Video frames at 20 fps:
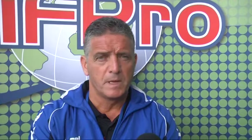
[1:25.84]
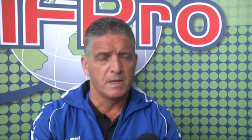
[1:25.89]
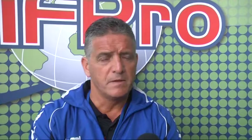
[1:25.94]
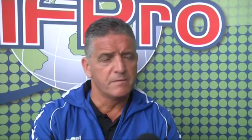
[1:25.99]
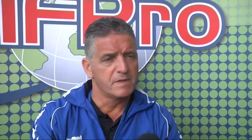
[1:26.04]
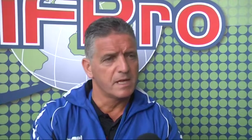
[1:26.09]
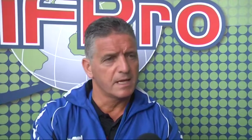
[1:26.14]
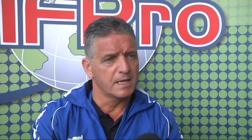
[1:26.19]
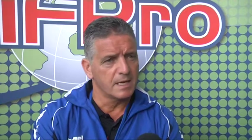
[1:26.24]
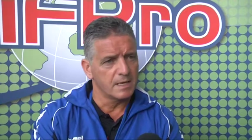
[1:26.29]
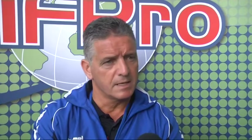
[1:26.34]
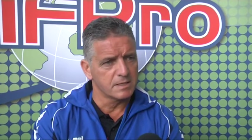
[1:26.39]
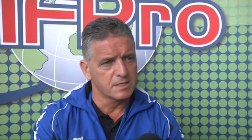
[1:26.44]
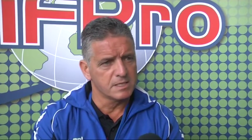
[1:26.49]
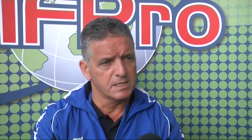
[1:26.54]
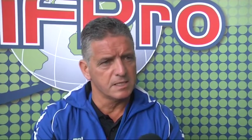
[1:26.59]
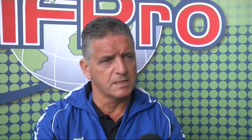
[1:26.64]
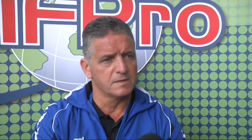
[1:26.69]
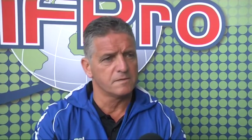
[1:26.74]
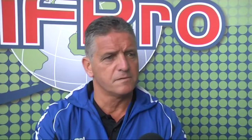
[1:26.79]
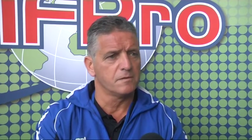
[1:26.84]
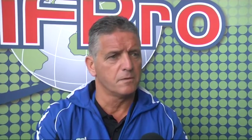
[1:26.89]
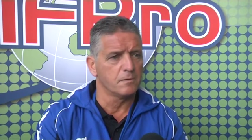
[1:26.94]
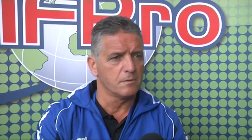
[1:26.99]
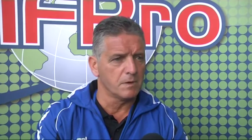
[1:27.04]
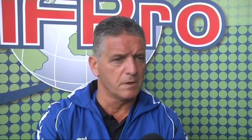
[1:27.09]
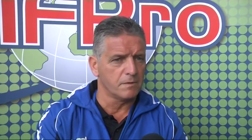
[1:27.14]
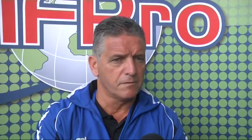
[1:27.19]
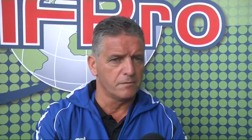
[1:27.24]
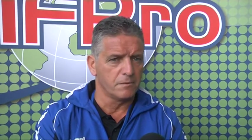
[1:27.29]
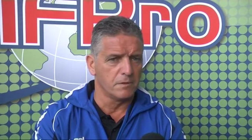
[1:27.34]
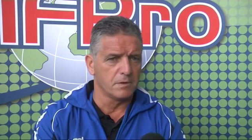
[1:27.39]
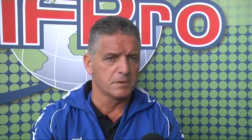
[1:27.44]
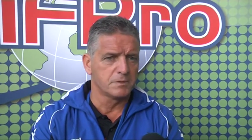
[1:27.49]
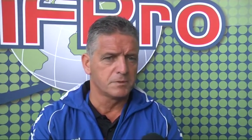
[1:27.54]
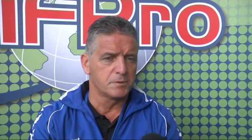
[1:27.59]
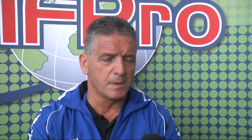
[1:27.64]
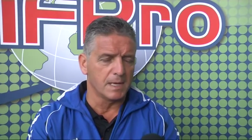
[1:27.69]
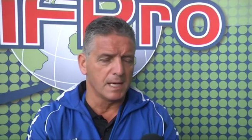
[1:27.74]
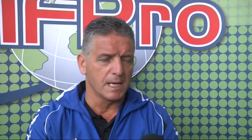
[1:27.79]
if they get a chance for a
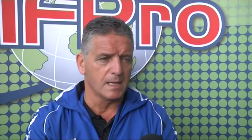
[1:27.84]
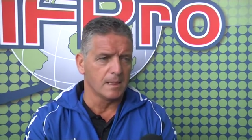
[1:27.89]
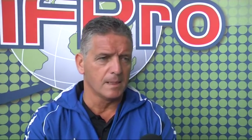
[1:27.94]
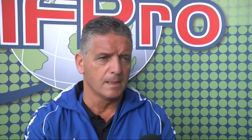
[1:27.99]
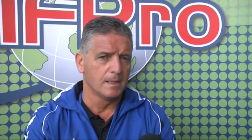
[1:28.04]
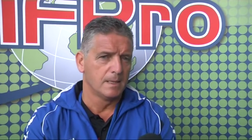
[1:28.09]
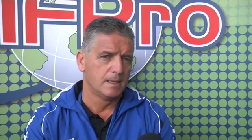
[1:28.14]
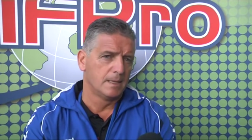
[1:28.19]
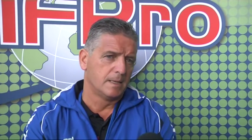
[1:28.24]
trial,